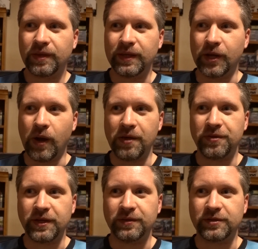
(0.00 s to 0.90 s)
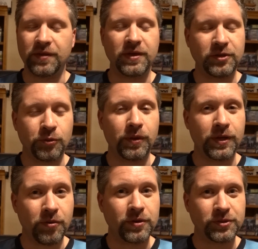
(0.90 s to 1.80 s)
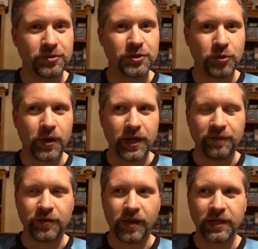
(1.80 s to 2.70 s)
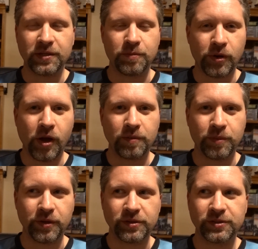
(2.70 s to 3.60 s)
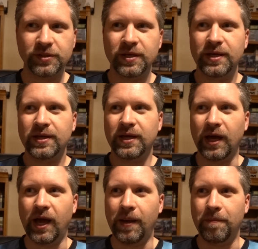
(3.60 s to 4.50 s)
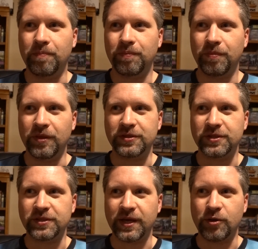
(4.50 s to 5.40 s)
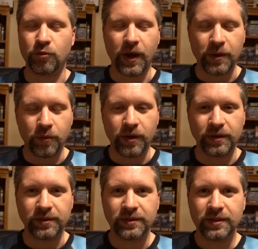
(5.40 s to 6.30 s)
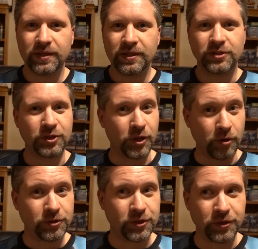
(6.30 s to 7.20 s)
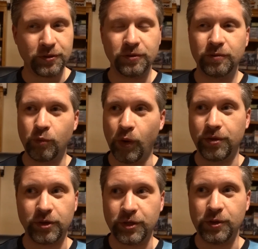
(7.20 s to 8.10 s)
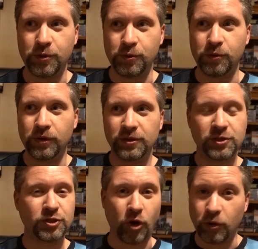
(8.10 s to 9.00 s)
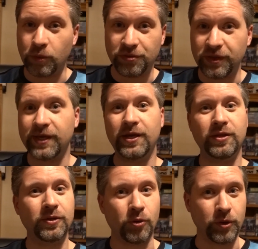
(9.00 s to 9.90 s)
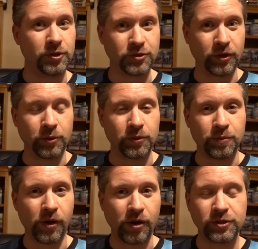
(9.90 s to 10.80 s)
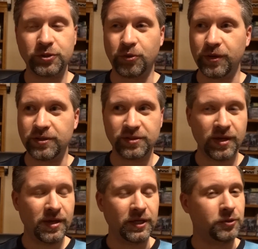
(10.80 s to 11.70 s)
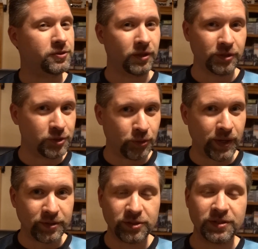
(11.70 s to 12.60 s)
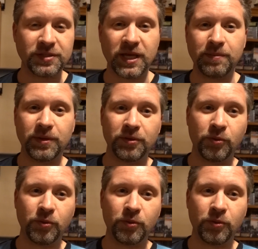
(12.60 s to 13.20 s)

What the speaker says: I think you're really going to enjoy it. If you like the Murdoch books, this is a great one to go to. Whether you start with The Healer or you started with Murdoch's Choice, you'll still enjoy it just the same either